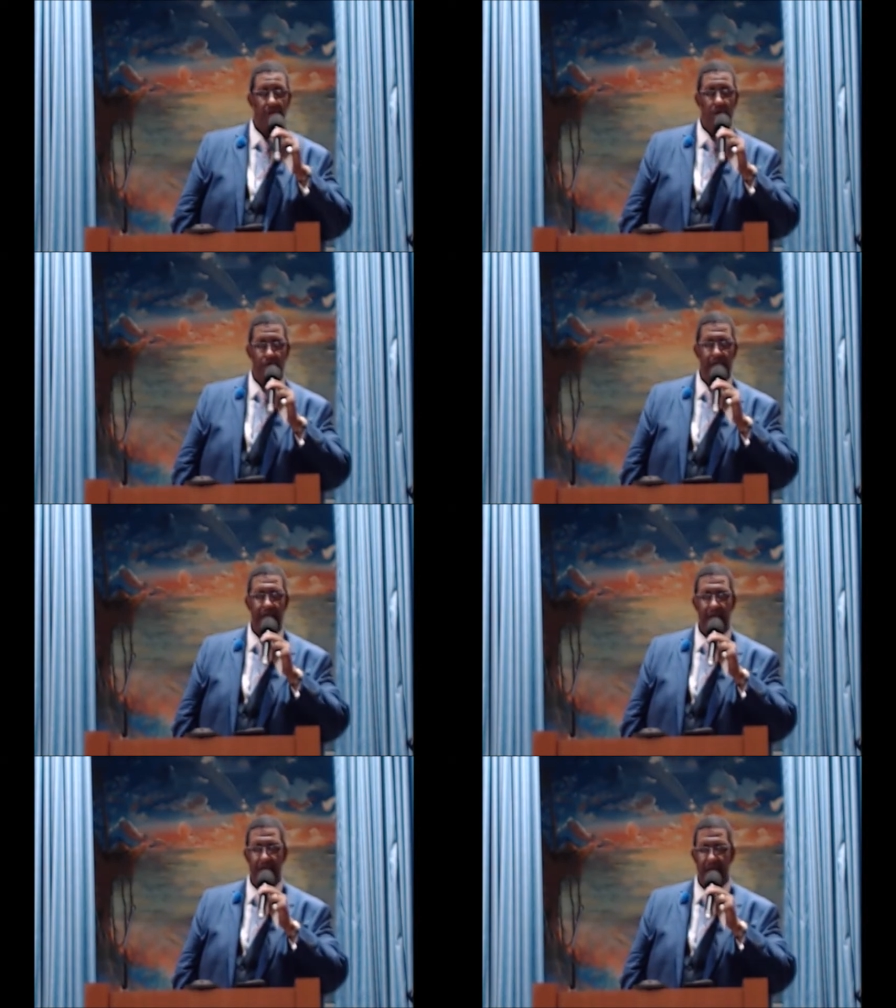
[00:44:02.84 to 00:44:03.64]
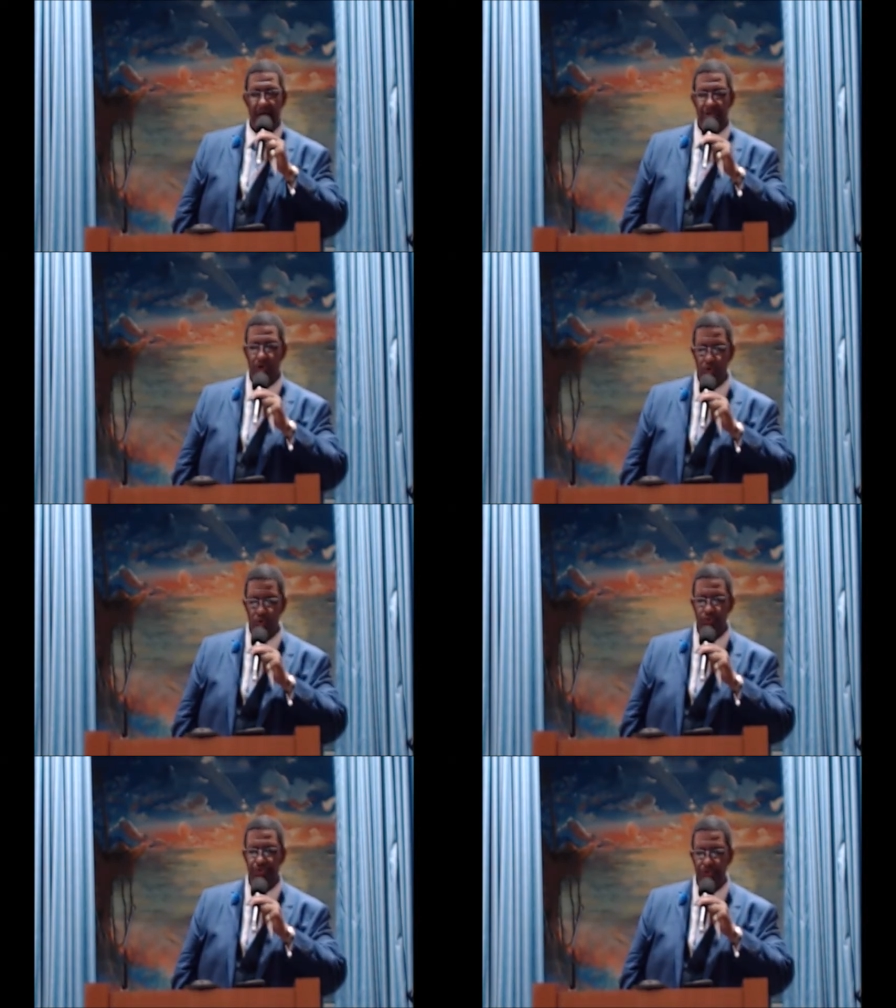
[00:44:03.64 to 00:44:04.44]
Recognize
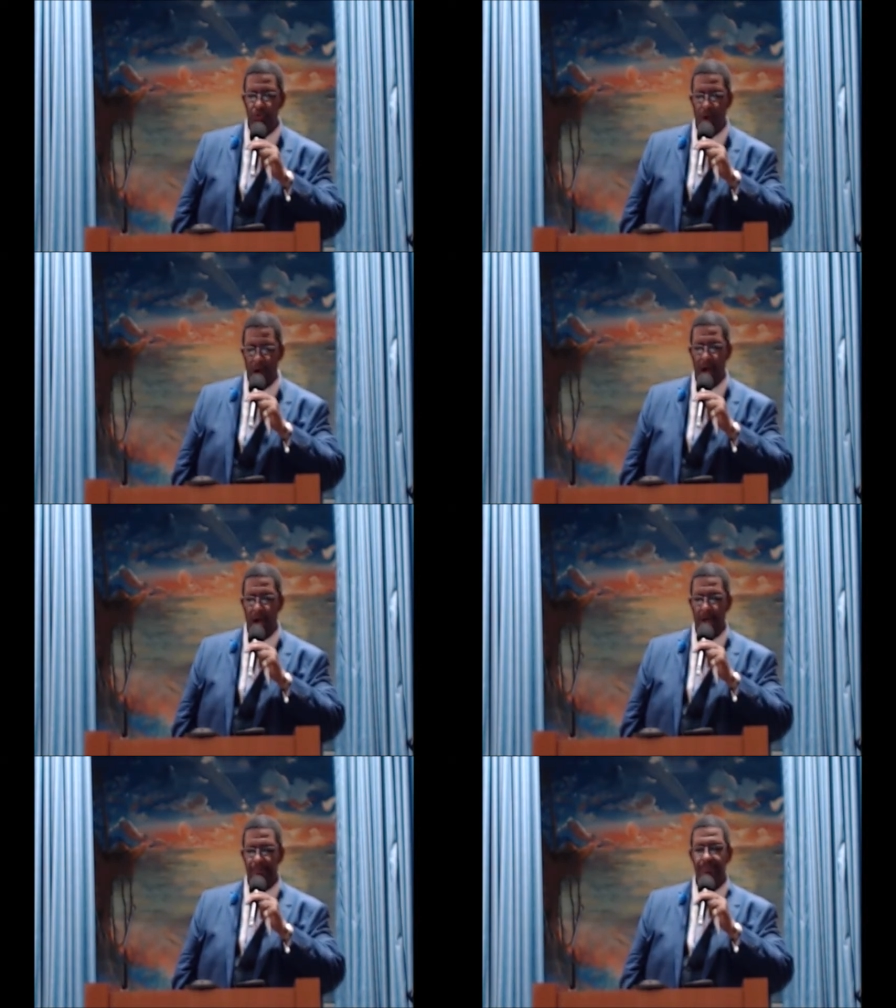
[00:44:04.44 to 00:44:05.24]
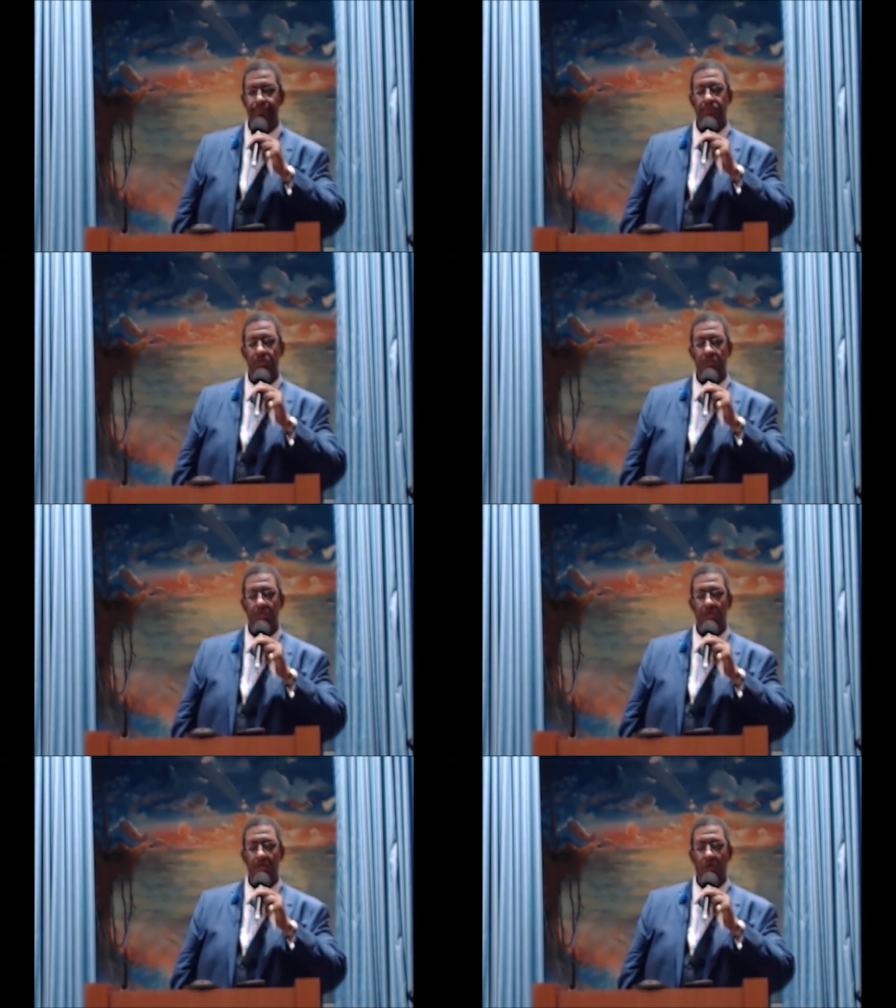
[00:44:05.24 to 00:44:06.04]
whose you are.
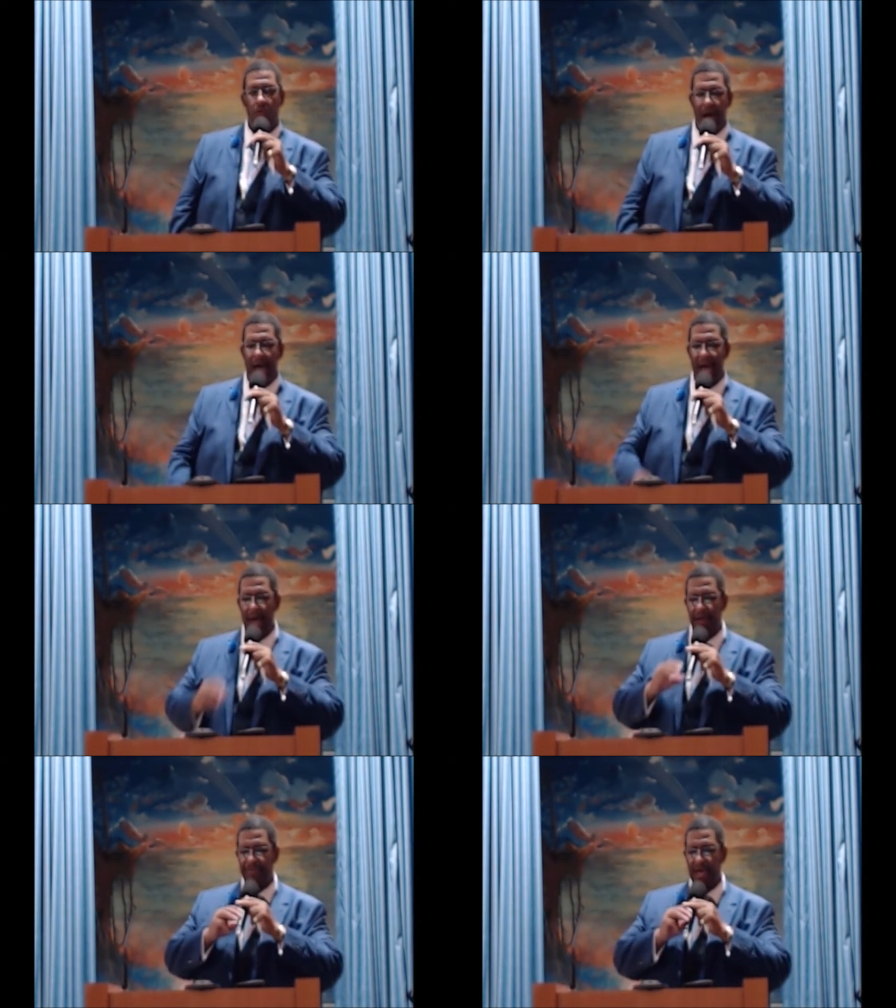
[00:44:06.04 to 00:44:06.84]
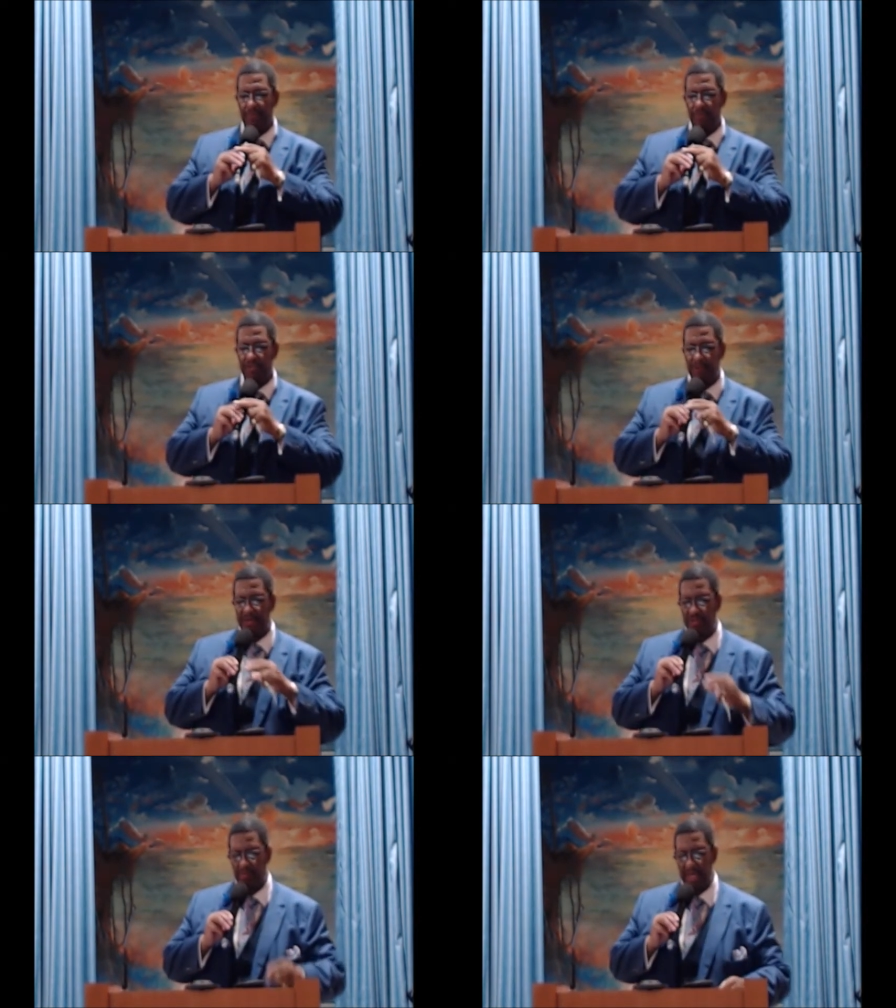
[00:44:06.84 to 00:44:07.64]
Wives have a
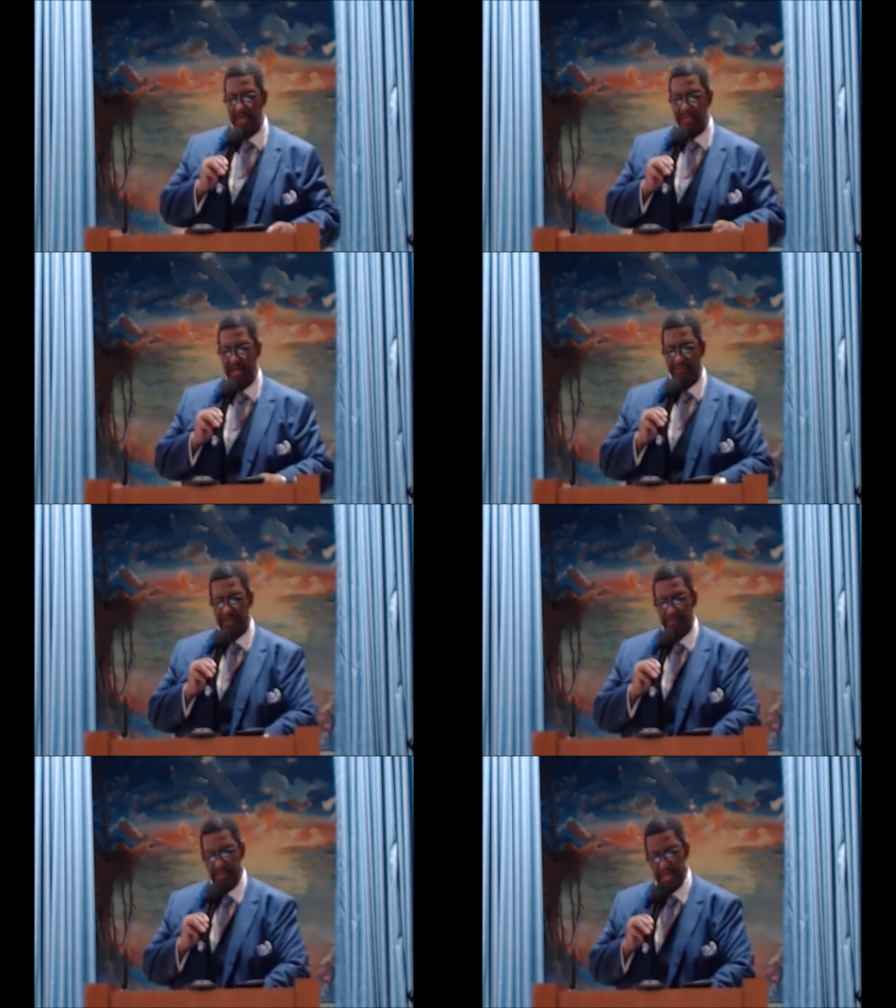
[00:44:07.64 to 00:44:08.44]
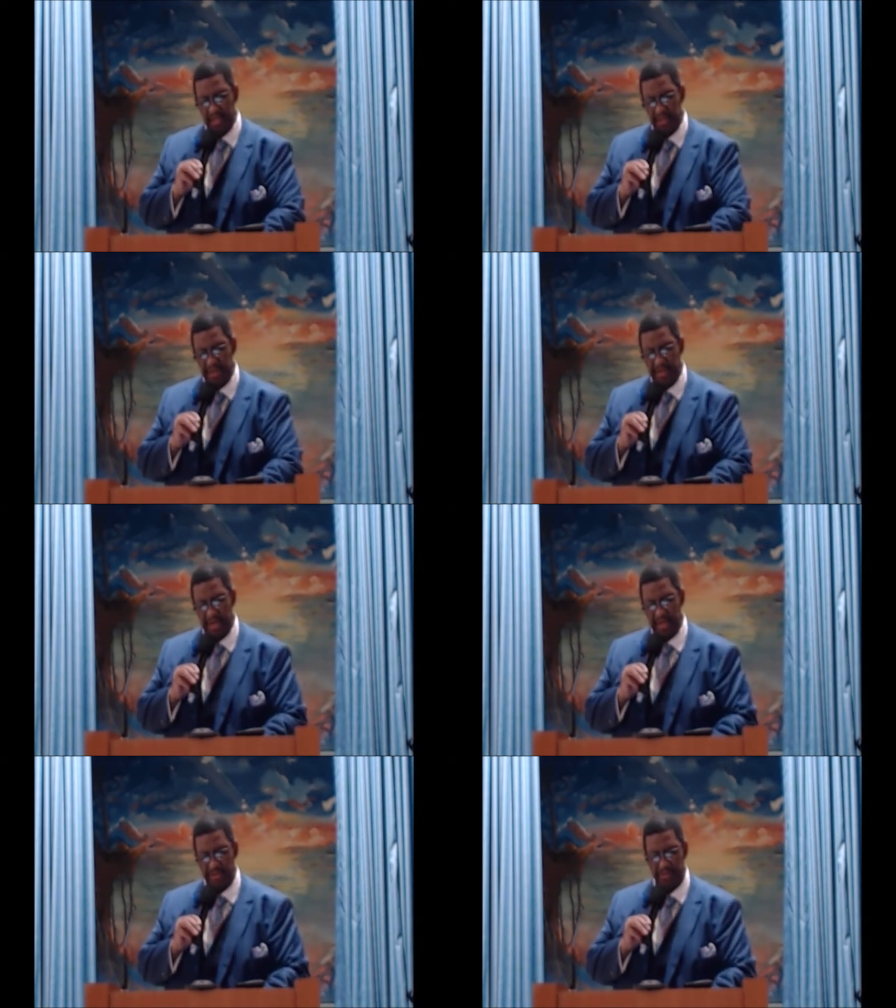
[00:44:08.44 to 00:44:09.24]
responsibility of submitting to their
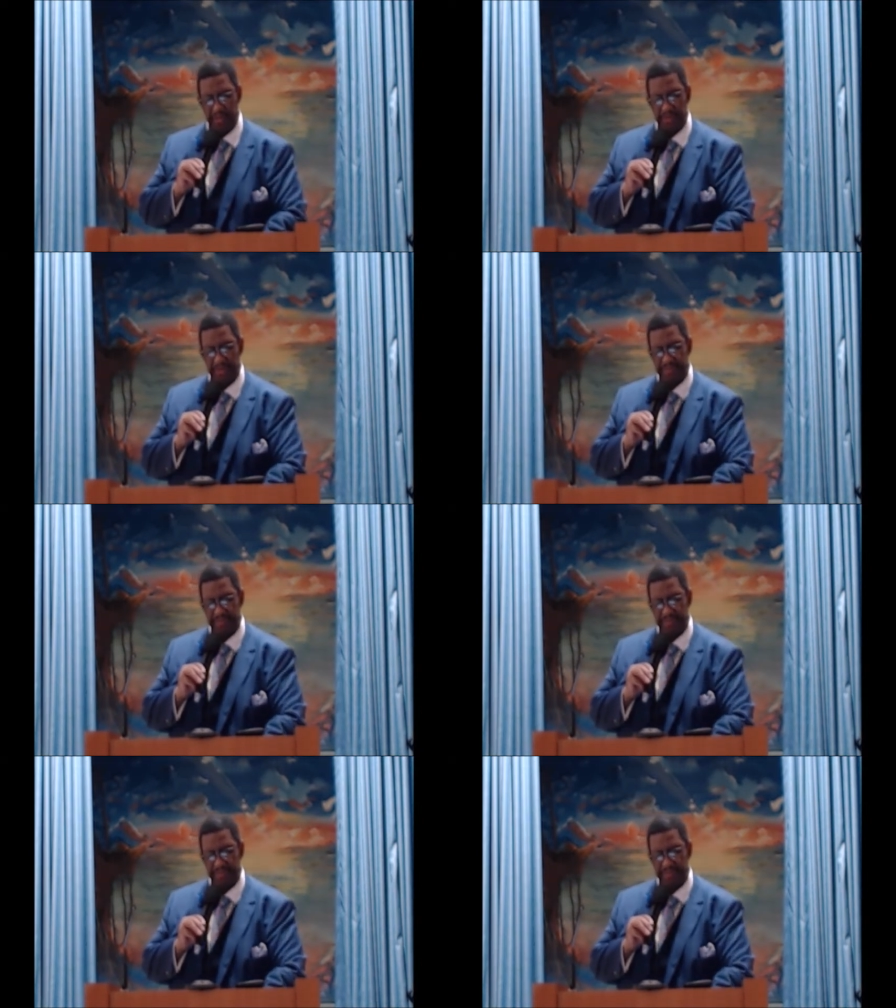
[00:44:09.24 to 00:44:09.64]
husbands.